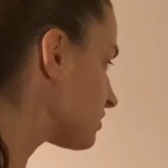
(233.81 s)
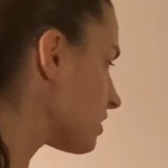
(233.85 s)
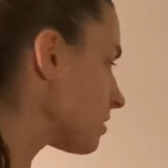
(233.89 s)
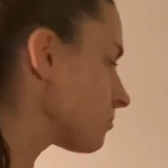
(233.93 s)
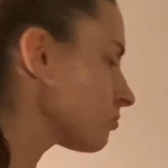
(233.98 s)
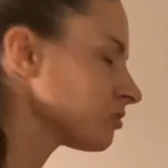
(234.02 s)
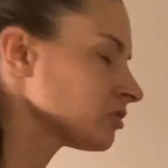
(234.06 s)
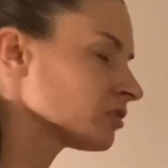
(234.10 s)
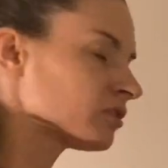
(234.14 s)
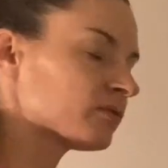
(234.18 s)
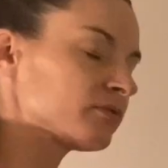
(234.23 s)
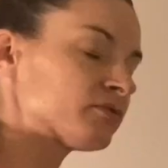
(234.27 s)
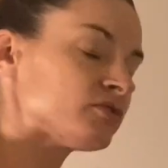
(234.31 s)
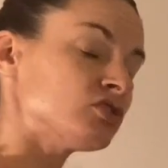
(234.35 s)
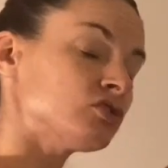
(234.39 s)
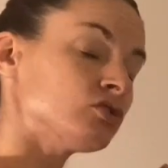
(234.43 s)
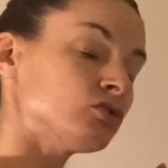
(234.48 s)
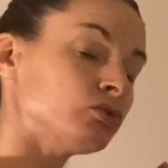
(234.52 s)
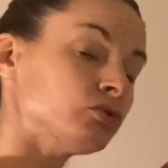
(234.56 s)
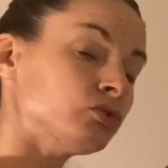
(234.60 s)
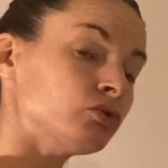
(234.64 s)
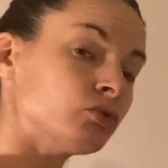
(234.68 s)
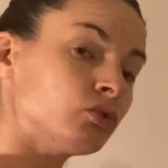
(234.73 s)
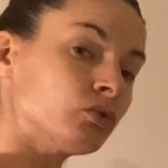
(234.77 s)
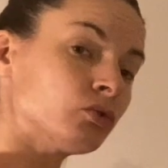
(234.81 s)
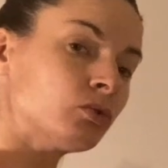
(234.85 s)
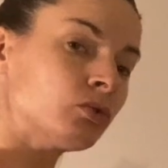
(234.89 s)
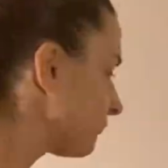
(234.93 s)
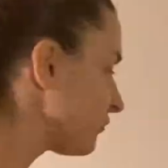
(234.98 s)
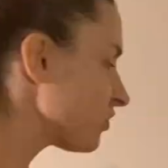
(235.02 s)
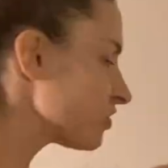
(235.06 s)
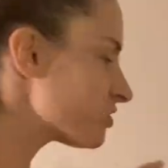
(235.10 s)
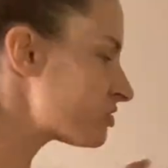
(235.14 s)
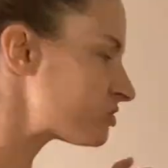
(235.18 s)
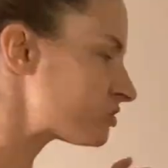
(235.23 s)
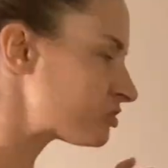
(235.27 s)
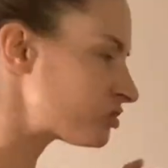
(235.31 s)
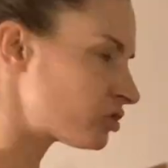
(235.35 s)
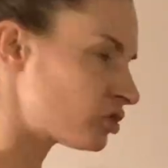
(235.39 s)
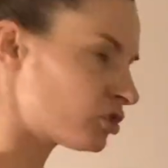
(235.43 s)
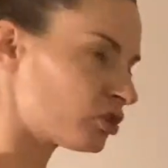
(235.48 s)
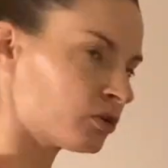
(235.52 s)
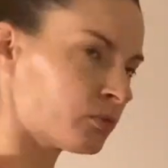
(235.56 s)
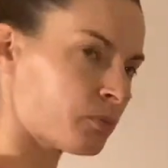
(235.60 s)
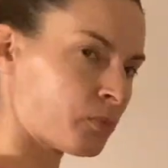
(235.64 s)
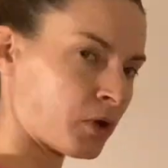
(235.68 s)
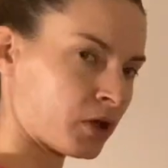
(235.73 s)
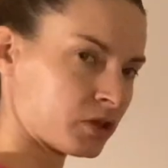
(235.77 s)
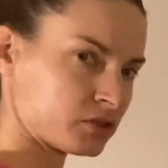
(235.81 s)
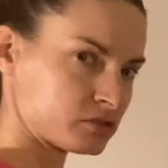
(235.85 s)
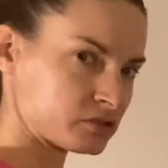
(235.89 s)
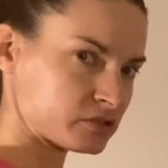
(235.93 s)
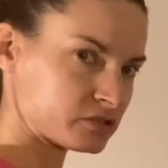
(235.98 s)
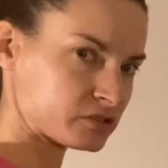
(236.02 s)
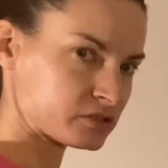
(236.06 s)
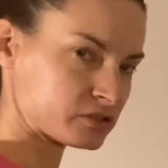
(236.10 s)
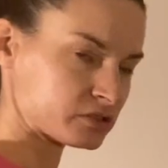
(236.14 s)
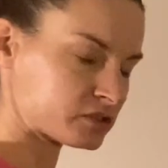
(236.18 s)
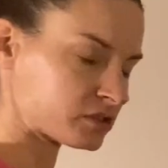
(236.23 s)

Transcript: I believe, too, for certain ones.